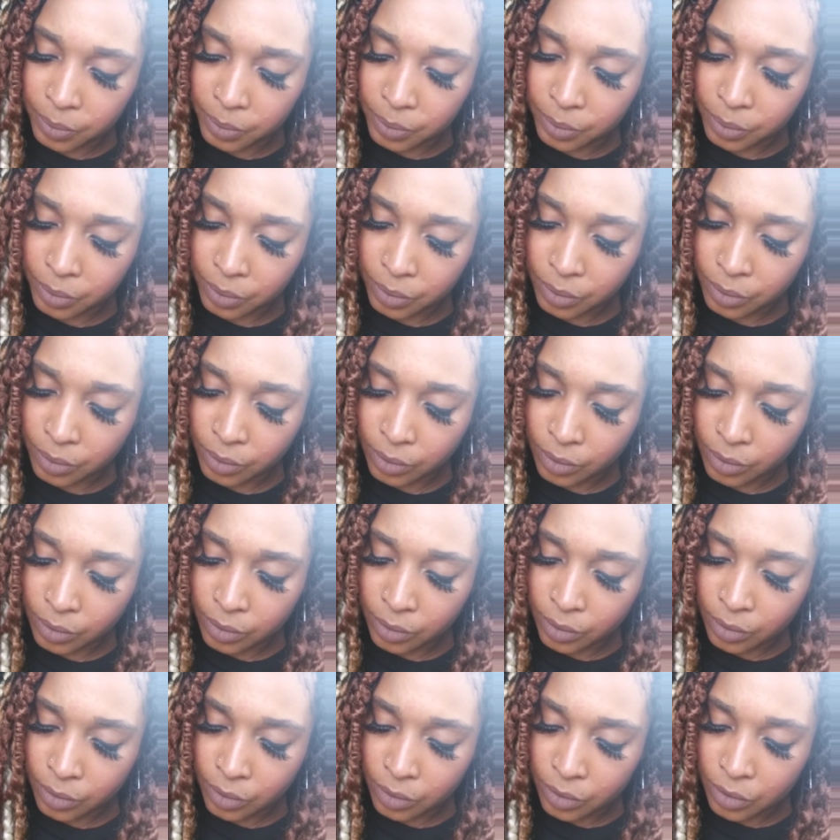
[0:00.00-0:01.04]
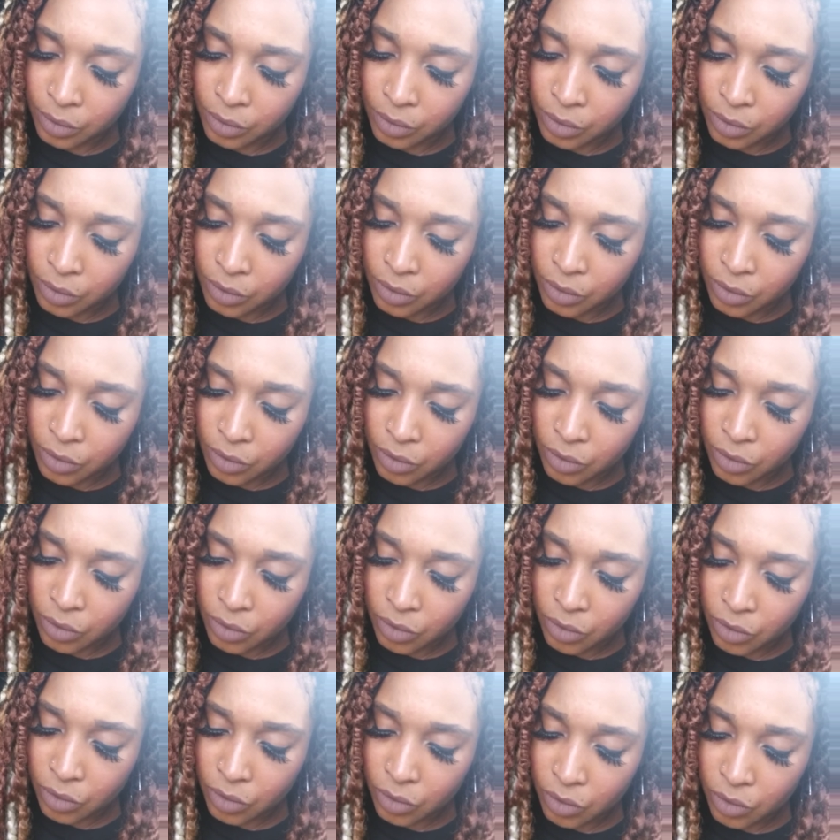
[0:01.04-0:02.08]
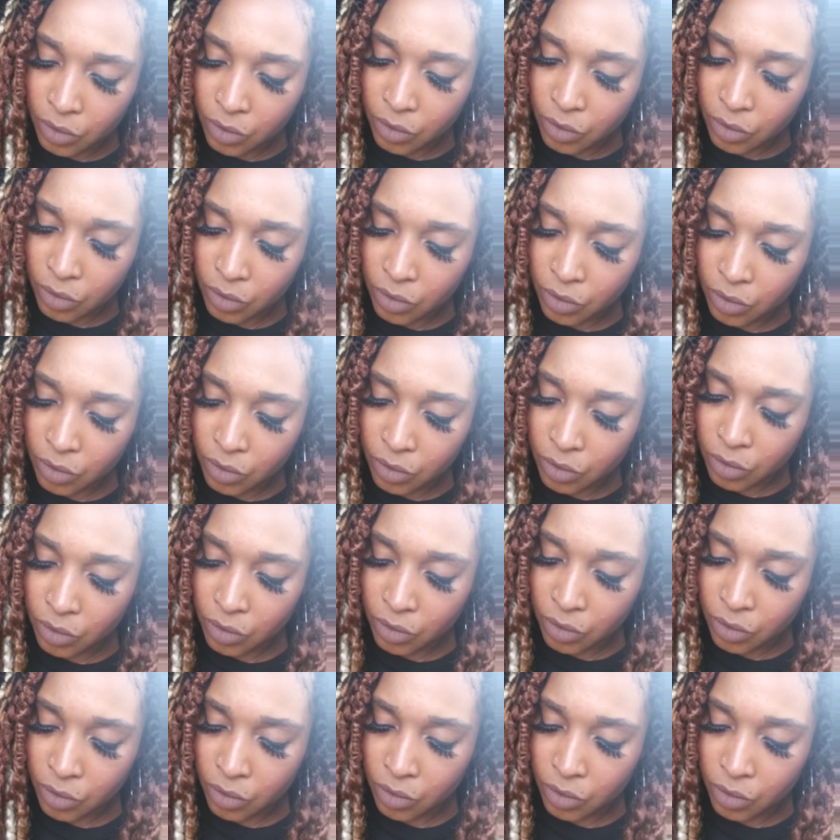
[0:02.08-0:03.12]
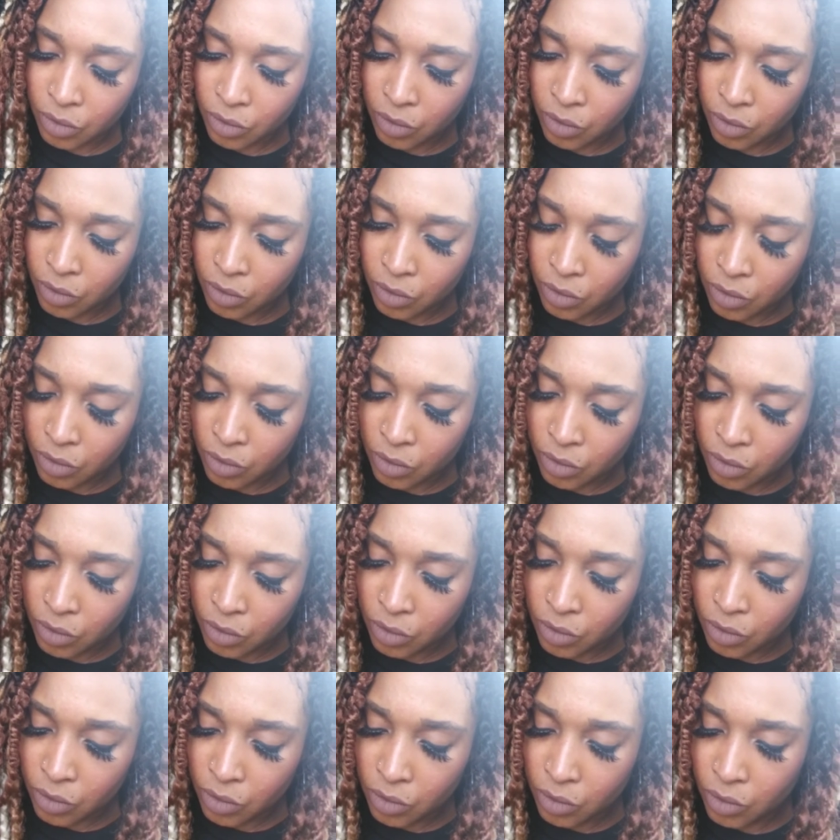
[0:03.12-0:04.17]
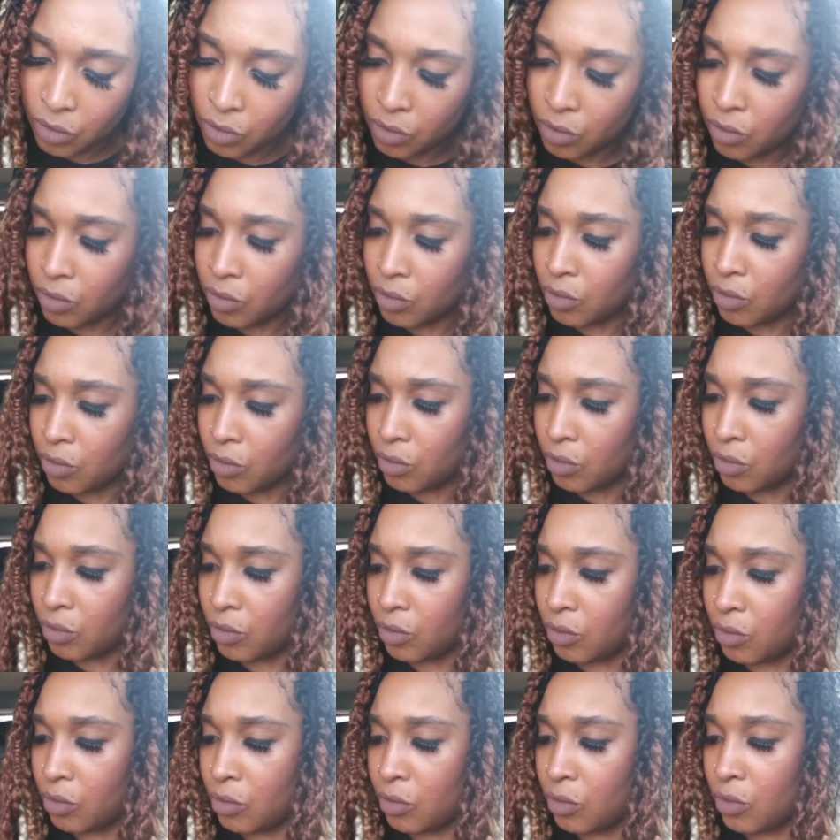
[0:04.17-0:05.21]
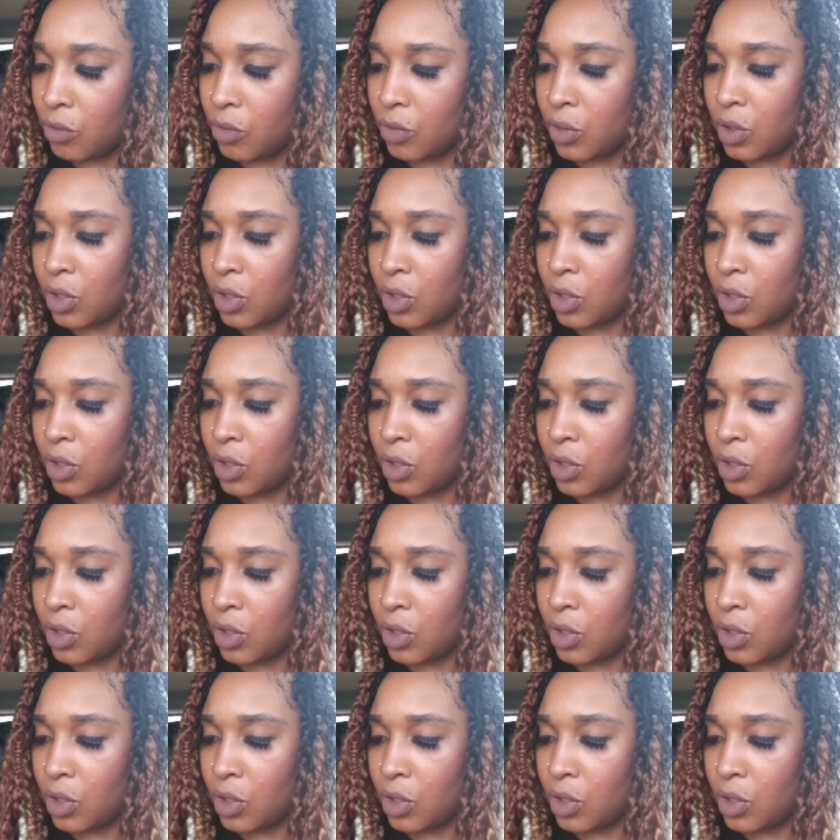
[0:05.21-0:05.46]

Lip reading: [no speech]